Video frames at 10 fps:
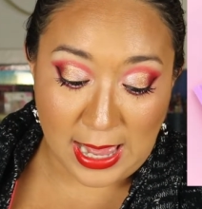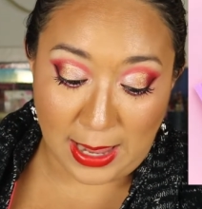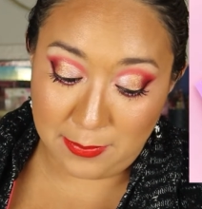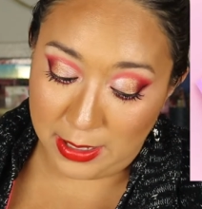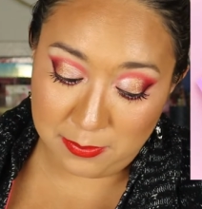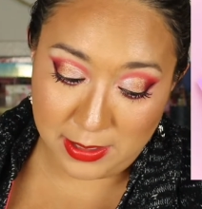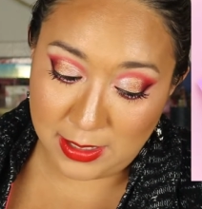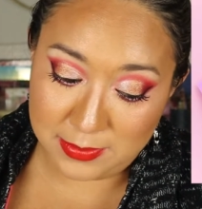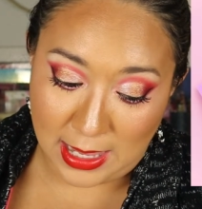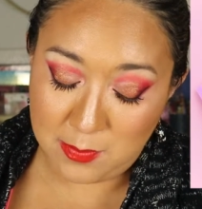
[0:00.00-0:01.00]
I might pick
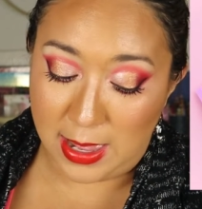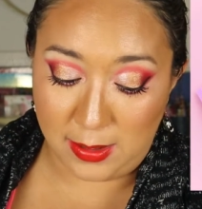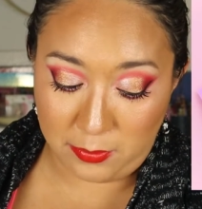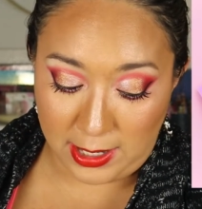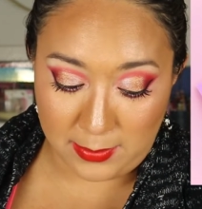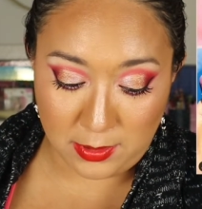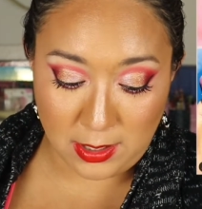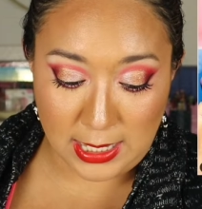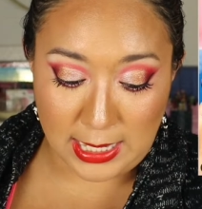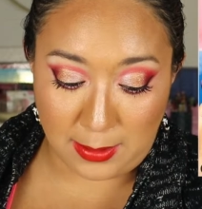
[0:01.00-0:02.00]
up that matte primer,
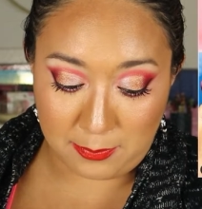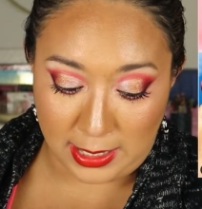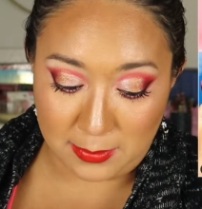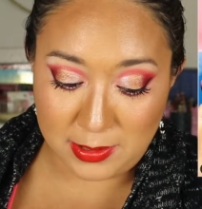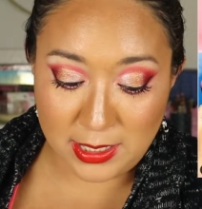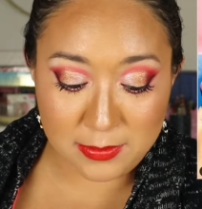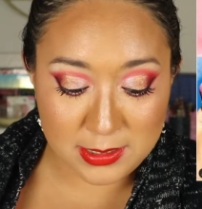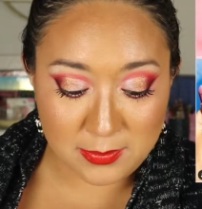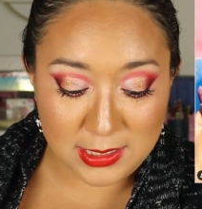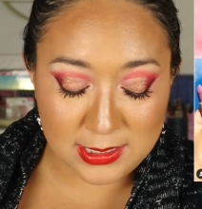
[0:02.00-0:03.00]
and I might pick up
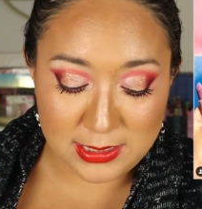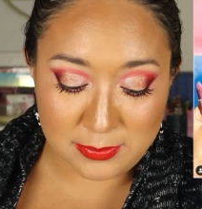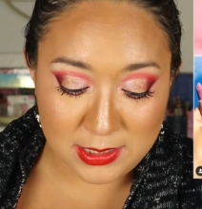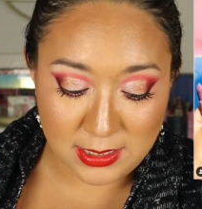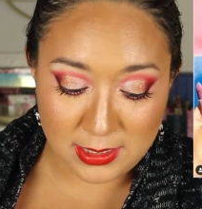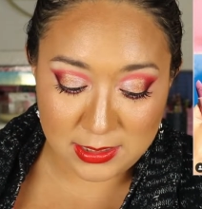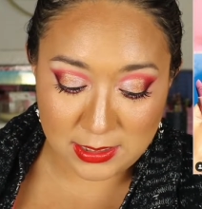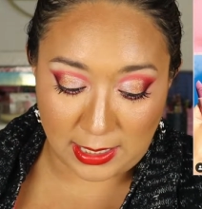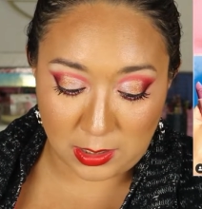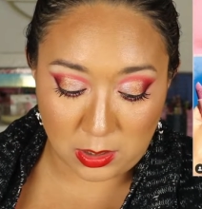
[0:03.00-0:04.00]
some of these lipsticks.
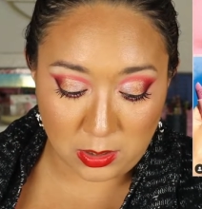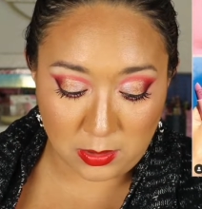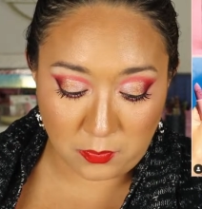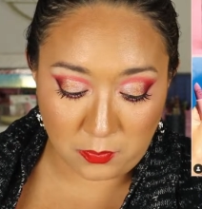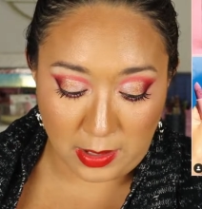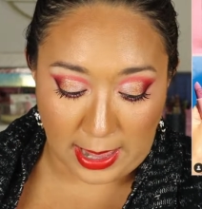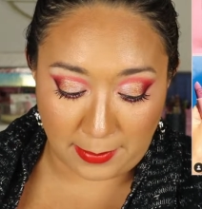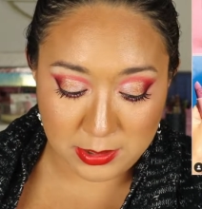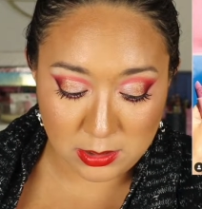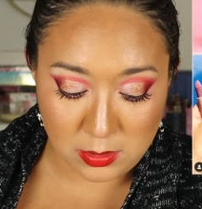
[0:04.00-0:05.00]
They look
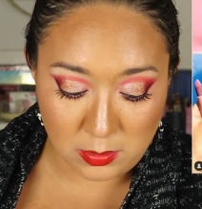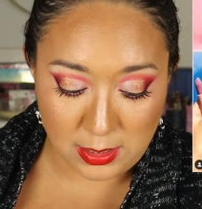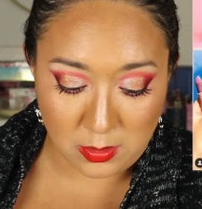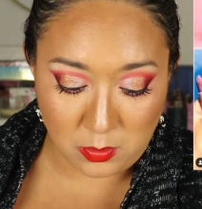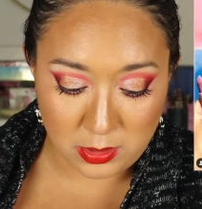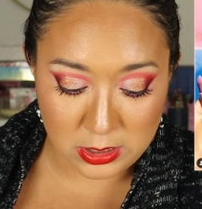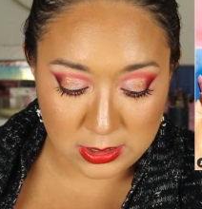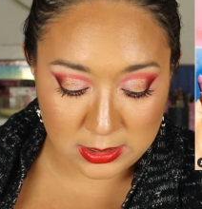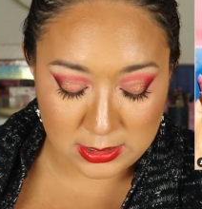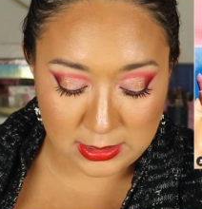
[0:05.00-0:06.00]
absolutely
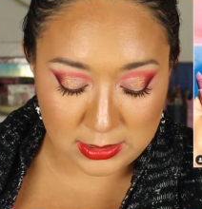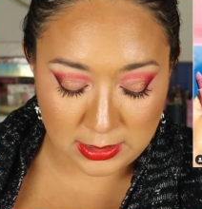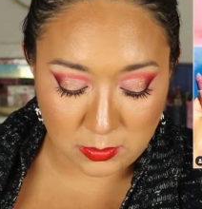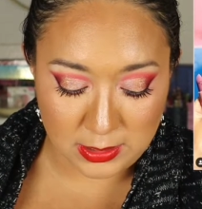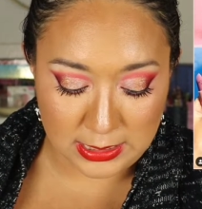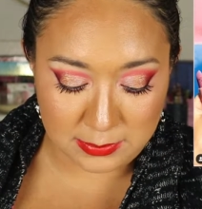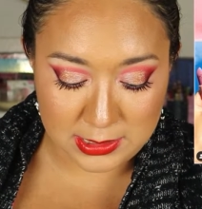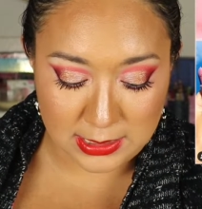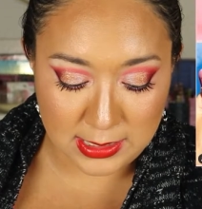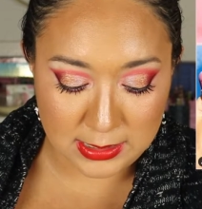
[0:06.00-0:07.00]
gorgeous, these liquid
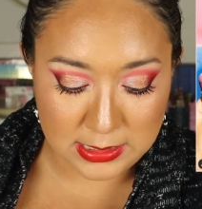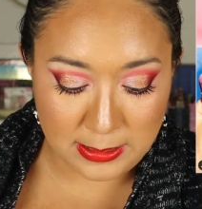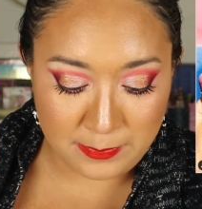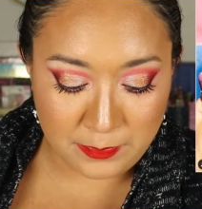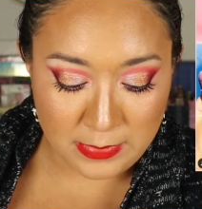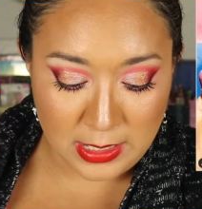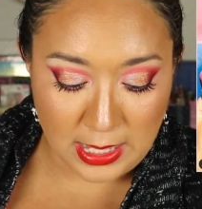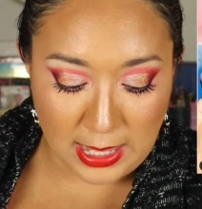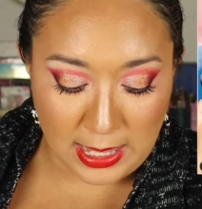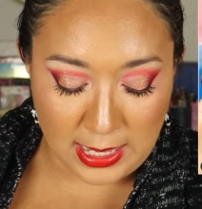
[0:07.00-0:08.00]
lipsticks.
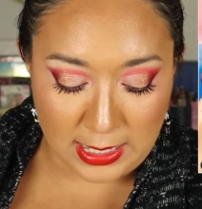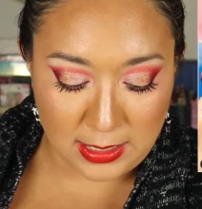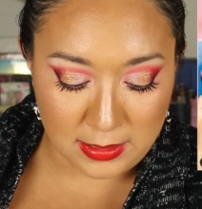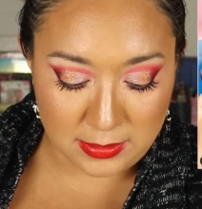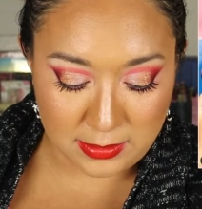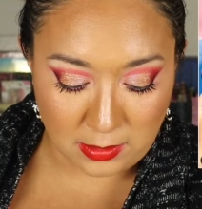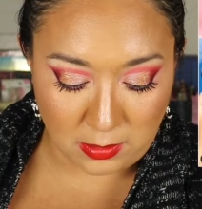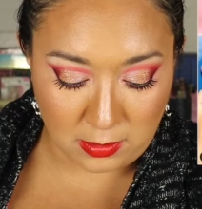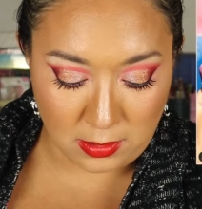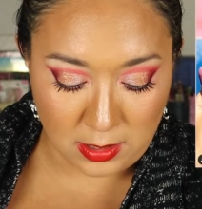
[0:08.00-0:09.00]
and
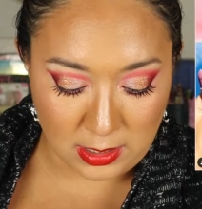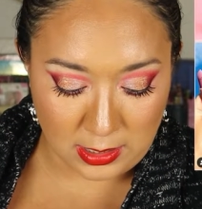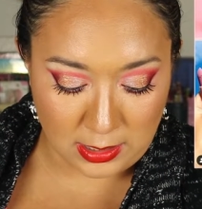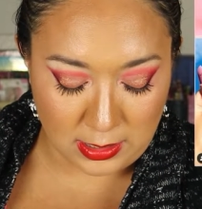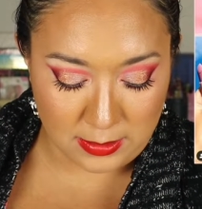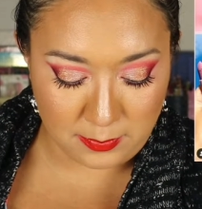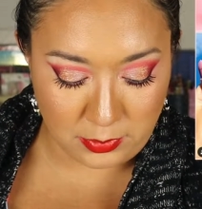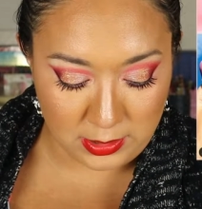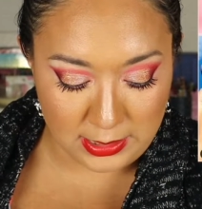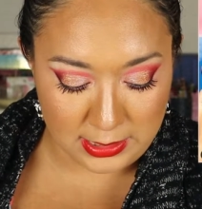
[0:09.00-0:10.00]
their uh,
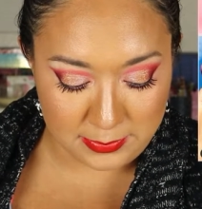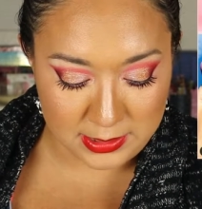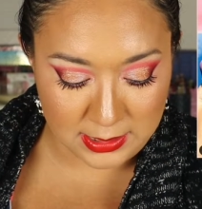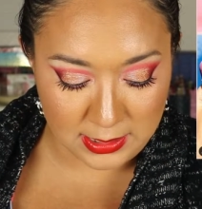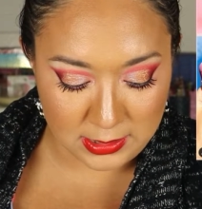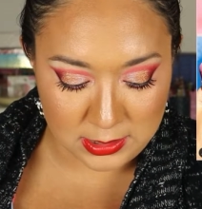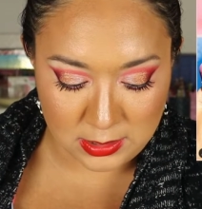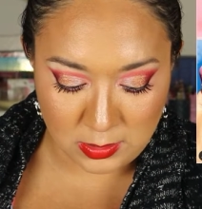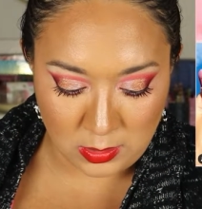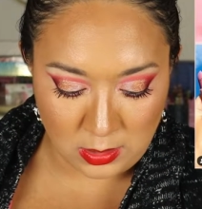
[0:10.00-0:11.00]
bullet lipsticks.